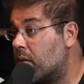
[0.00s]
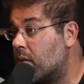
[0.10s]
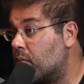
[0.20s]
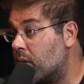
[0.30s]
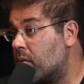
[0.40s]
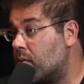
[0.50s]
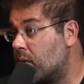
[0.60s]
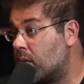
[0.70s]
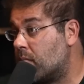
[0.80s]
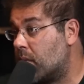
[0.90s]
Someone who
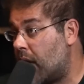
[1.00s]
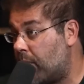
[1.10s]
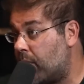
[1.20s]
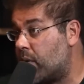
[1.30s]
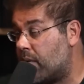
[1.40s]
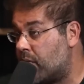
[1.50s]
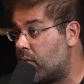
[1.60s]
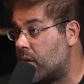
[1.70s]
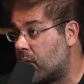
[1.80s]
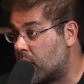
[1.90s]
was capable of
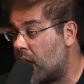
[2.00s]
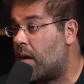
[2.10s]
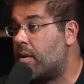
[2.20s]
doing the job, and